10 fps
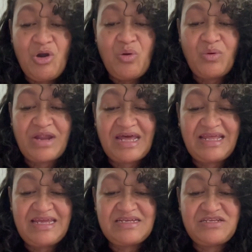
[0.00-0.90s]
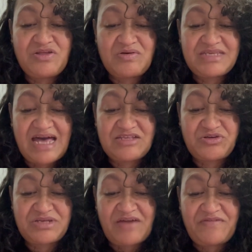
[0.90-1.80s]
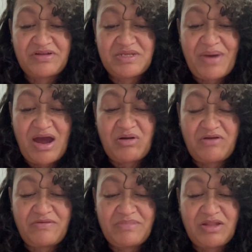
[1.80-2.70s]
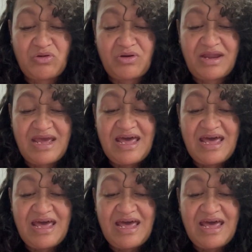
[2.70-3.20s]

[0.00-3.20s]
When I leaned into those answers, I felt a power from the Lord